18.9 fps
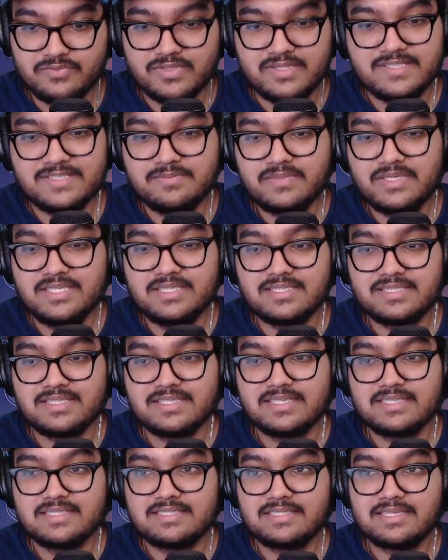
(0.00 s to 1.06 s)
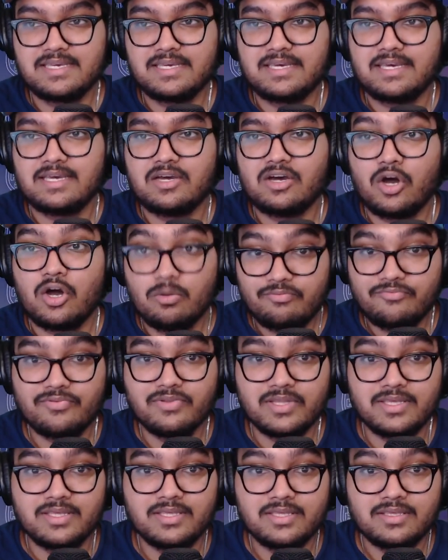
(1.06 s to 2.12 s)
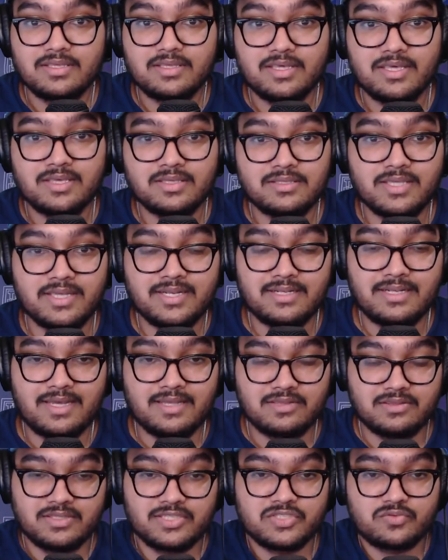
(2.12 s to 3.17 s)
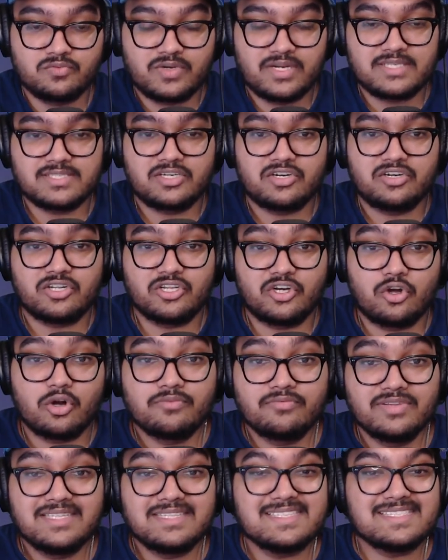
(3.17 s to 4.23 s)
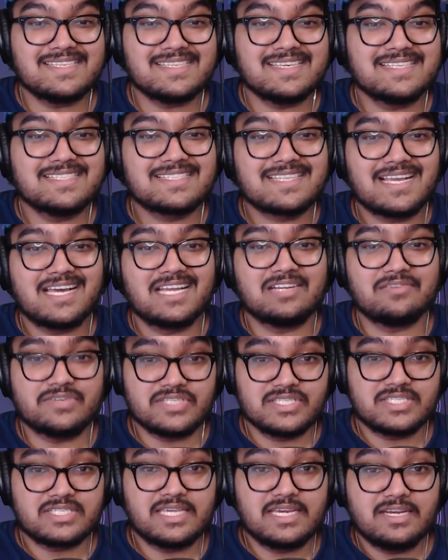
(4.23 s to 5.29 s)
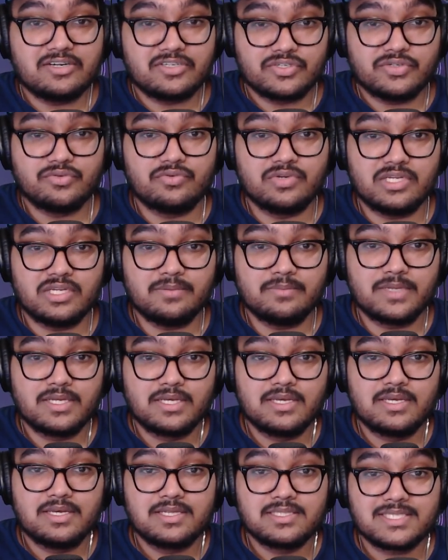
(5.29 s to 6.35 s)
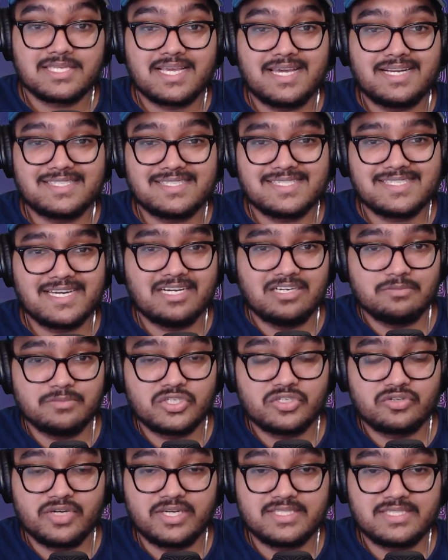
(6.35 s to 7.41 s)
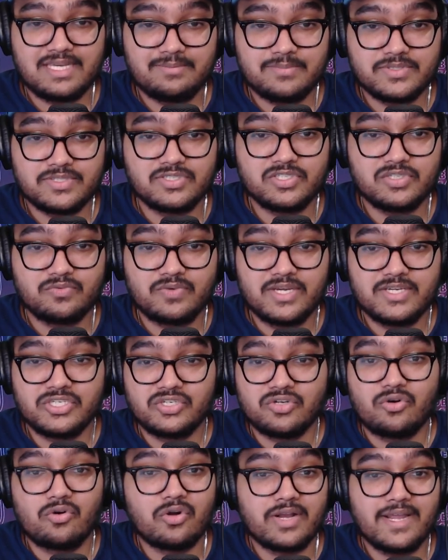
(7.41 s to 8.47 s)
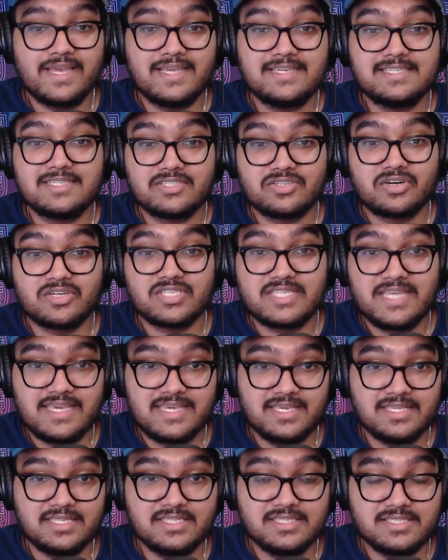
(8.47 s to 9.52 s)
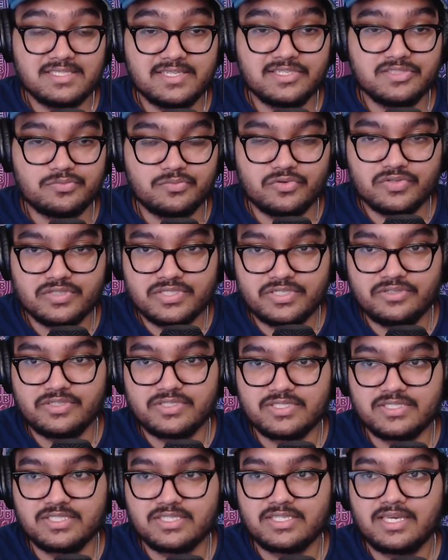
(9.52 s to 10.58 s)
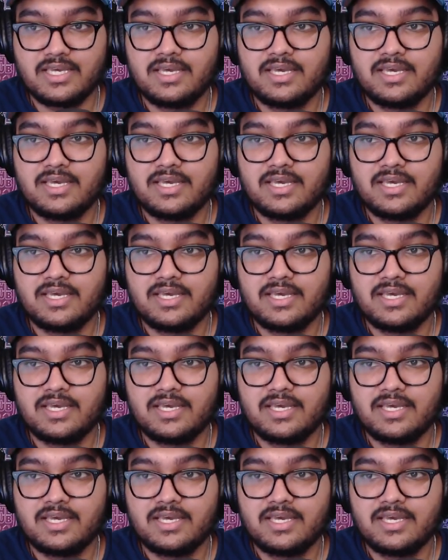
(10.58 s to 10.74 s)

What this means is, hopefully, and this is what I said earlier, hopefully this is kind of a scare to him, to kind of scare him straight type of situation, or that he starts taking these things more seriously.